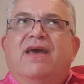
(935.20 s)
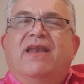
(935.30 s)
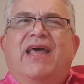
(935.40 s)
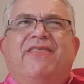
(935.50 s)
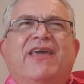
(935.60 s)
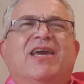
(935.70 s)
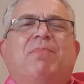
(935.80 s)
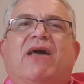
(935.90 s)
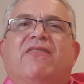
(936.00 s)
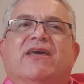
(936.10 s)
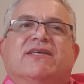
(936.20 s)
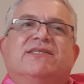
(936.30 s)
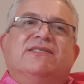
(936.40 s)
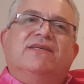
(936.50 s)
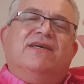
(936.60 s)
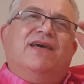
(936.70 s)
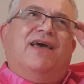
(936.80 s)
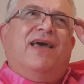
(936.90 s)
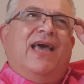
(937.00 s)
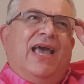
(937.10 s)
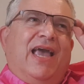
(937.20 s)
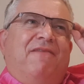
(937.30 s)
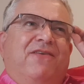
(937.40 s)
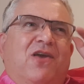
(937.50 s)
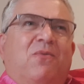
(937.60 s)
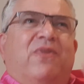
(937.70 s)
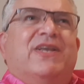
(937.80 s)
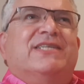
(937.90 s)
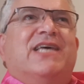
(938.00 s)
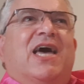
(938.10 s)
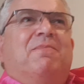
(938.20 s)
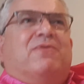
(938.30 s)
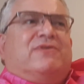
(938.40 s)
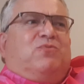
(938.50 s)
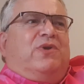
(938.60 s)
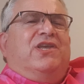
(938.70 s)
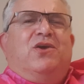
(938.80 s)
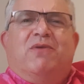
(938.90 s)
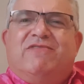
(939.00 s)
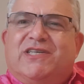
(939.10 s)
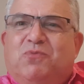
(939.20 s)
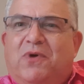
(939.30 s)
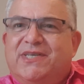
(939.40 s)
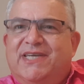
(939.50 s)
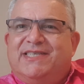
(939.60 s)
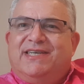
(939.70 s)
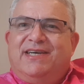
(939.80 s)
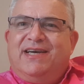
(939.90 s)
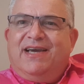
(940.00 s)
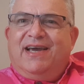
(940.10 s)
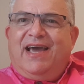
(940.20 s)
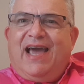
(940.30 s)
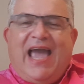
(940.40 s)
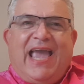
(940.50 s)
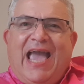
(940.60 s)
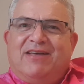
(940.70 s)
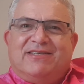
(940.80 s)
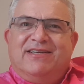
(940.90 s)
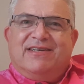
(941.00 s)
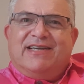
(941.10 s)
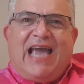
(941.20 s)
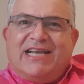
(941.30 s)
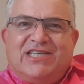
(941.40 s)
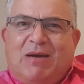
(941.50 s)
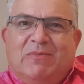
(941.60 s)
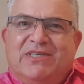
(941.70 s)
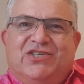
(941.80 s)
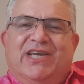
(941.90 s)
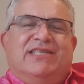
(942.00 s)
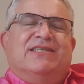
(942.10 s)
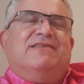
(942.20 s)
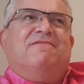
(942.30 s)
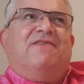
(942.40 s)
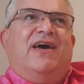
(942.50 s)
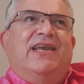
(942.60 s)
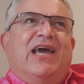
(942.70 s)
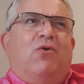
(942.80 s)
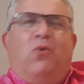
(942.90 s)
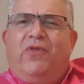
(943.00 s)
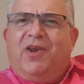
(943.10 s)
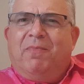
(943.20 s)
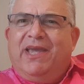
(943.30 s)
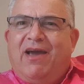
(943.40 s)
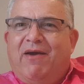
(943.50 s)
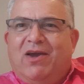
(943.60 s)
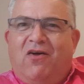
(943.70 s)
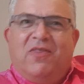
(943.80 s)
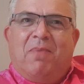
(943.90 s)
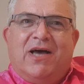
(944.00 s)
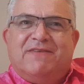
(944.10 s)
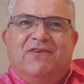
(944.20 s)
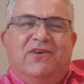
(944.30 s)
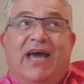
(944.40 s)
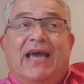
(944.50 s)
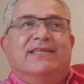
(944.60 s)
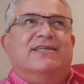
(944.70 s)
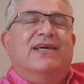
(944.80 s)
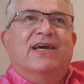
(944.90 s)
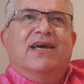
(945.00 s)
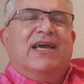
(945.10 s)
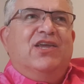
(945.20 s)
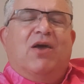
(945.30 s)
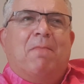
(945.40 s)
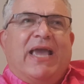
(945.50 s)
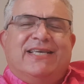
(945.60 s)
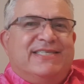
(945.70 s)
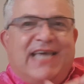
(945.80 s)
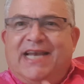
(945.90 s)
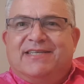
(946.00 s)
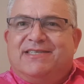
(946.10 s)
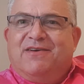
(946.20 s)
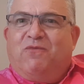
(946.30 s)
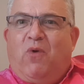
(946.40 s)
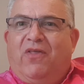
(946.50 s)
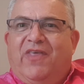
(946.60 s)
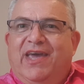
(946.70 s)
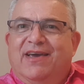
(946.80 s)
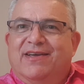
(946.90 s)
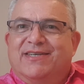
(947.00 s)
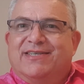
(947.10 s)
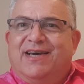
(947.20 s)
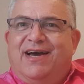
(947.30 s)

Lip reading: Now think about this. If you were the disciples, wouldn't you have just wanted to hang out and catch up with Jesus and find out all that had been going on the past few days and, you know, make sense of what they had